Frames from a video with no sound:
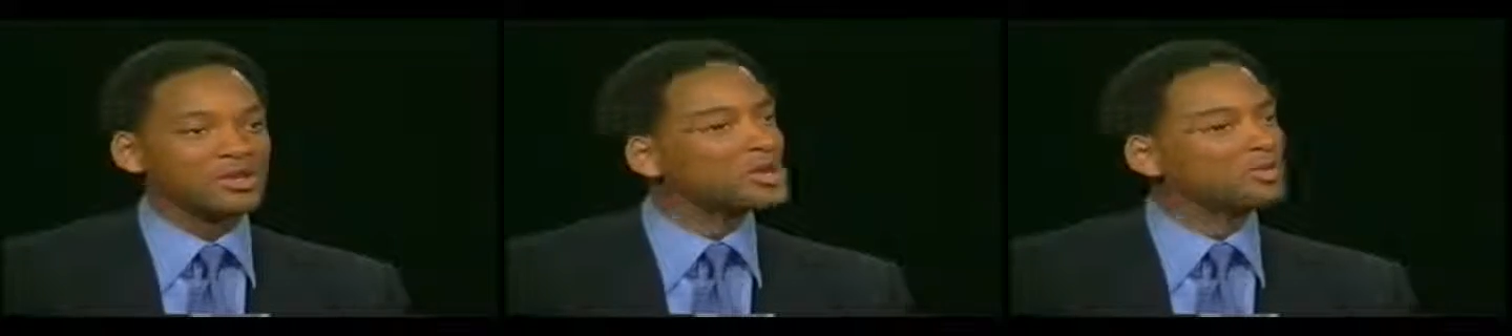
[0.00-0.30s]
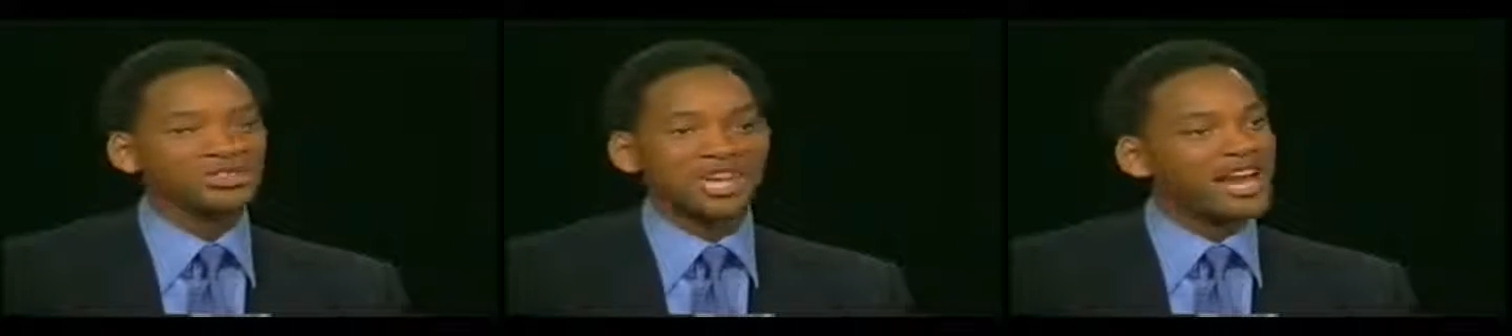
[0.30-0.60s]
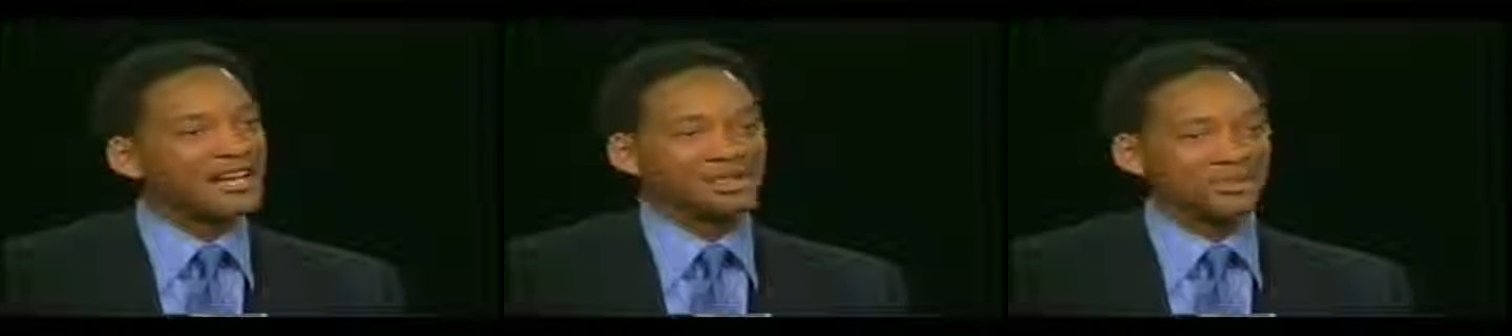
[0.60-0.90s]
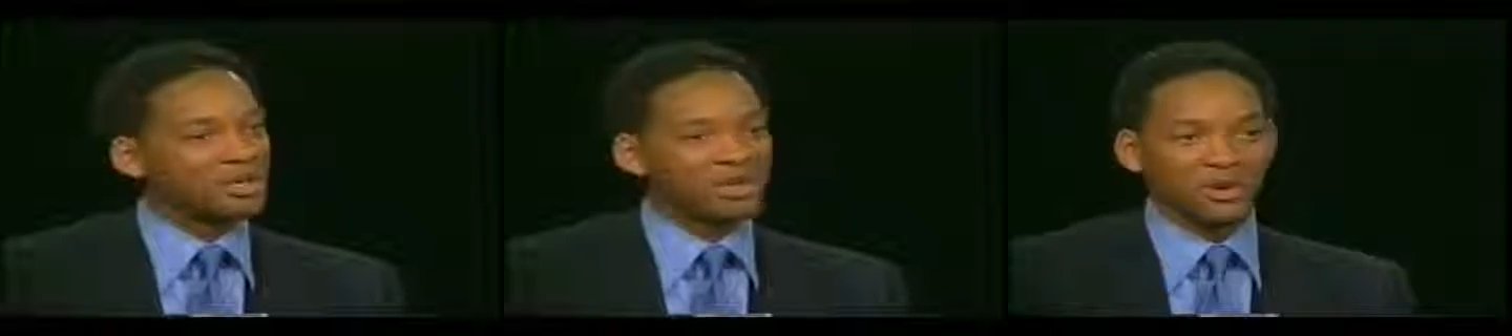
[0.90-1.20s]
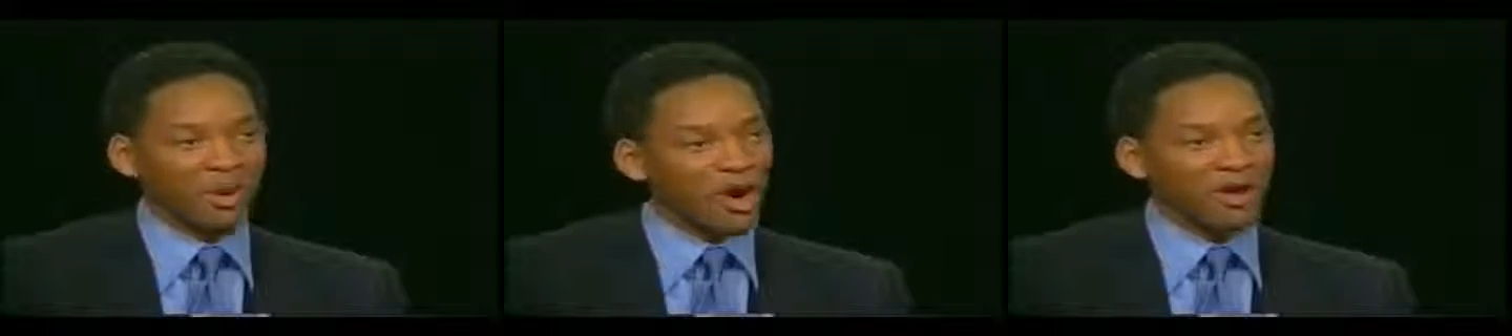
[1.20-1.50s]
You don't set out to
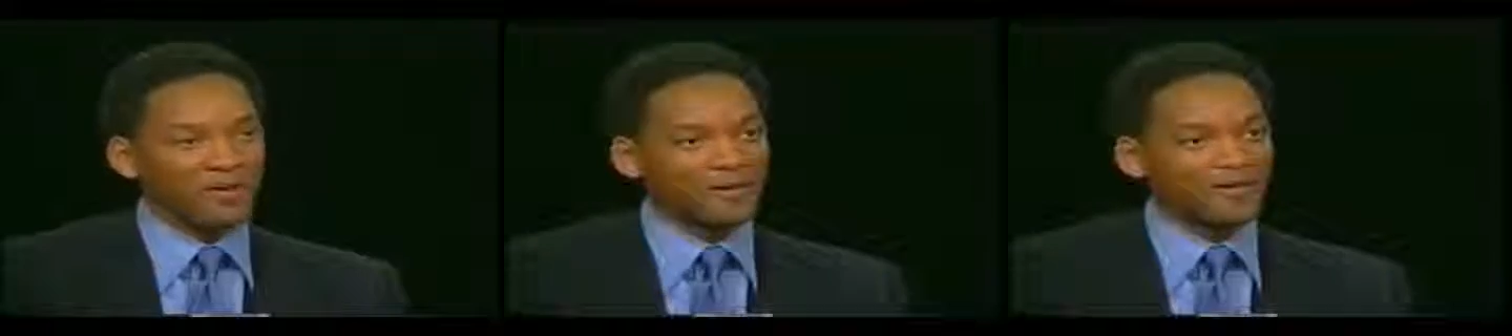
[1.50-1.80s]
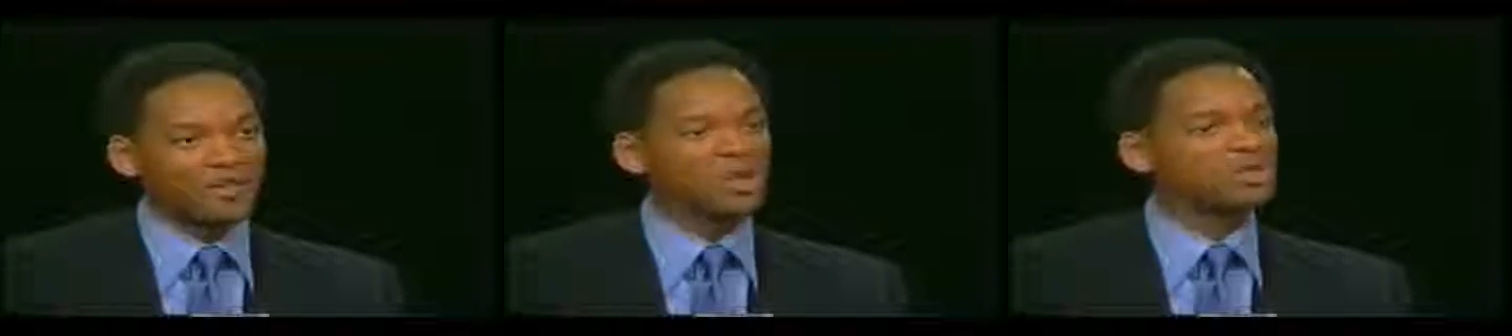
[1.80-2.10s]
build a wall.